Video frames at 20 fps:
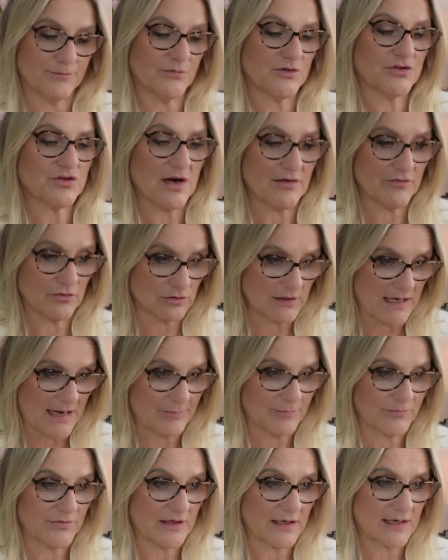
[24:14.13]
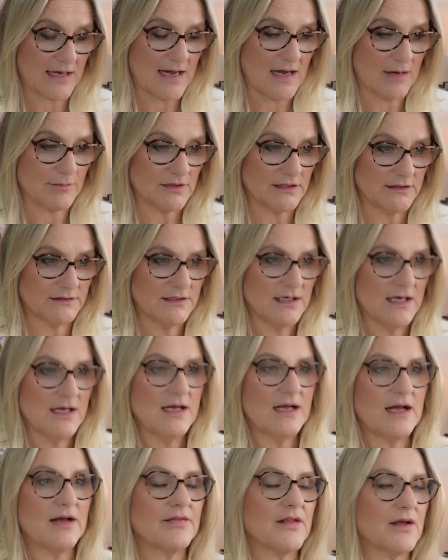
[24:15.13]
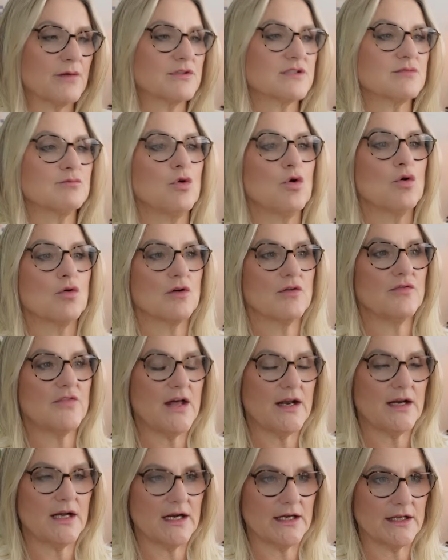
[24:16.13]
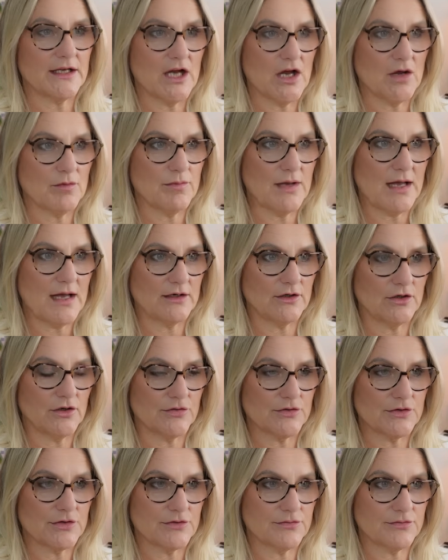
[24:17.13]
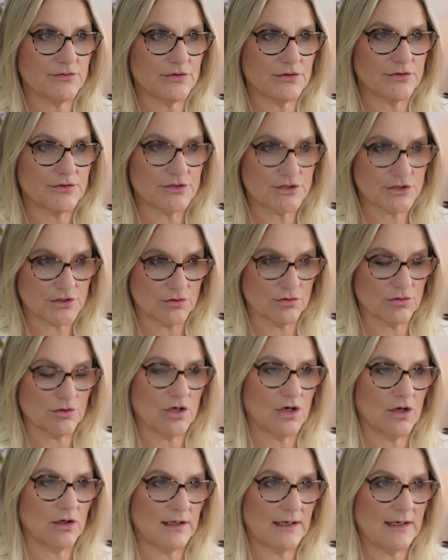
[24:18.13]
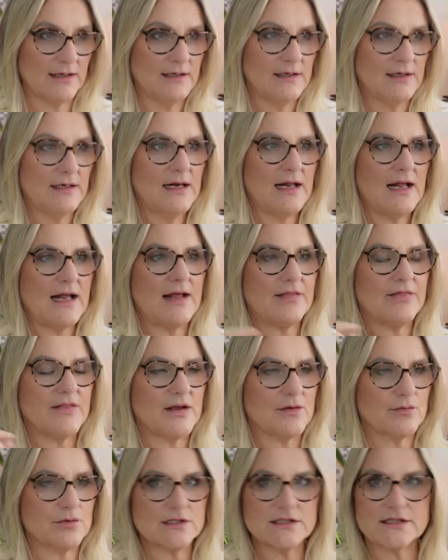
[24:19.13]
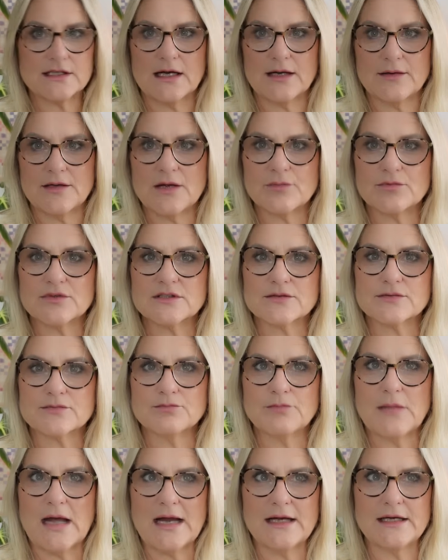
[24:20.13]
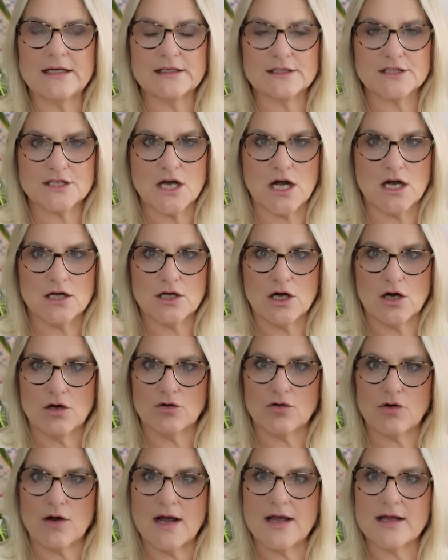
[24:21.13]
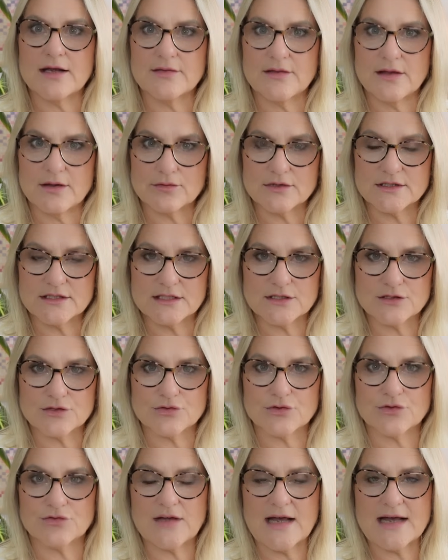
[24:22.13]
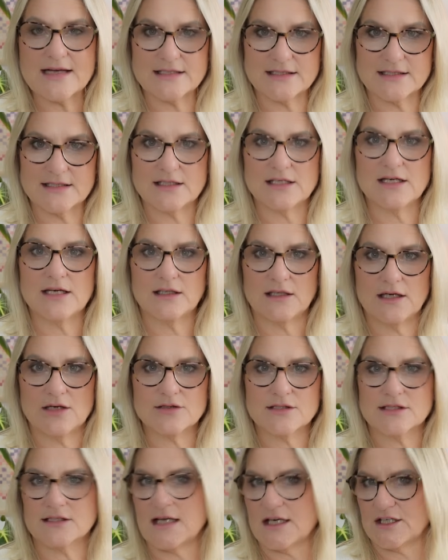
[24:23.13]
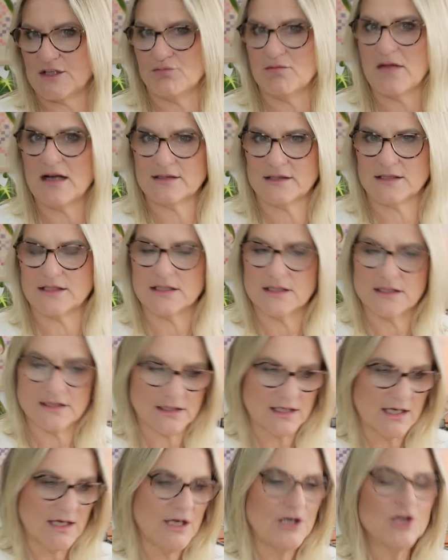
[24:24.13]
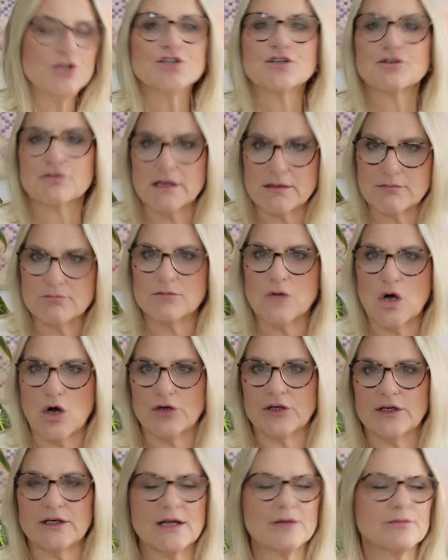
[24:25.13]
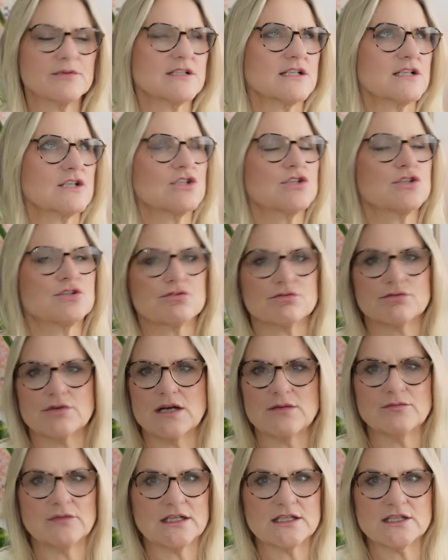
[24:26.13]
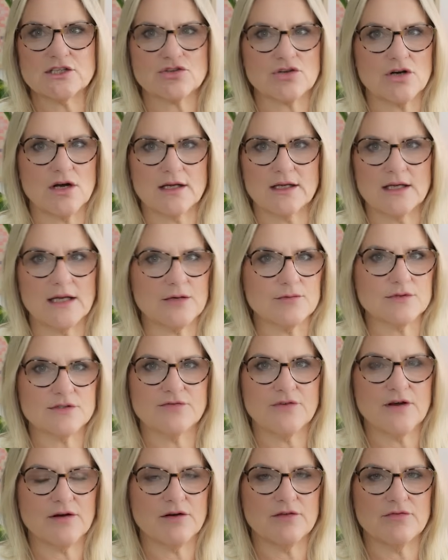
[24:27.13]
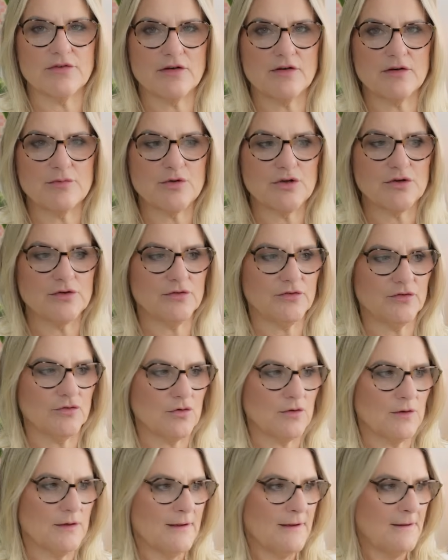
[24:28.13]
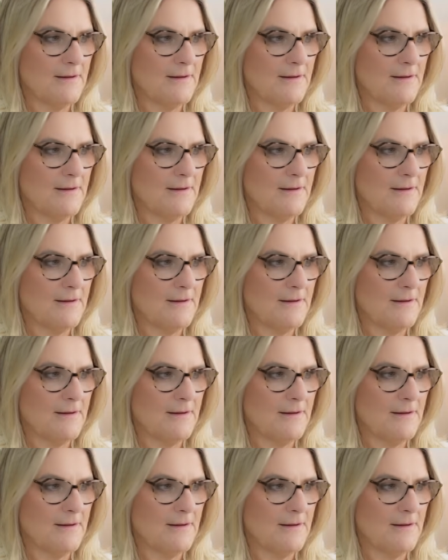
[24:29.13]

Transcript: travelled up the garment, and there was more of that honeycomb pattern on the shawl collar. And there was it was made in a charcoal grey, and there was this sort of acid yellow / mustard trim on it. It was extremely striking. It was very, very beautiful.